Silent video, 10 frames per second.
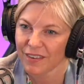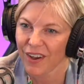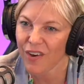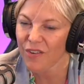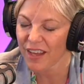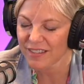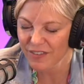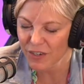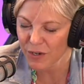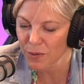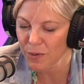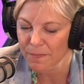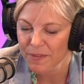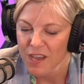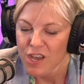Oh, really that's good. Very
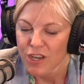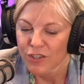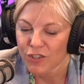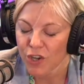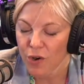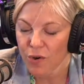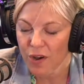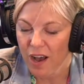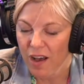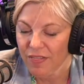cool. Yeah. So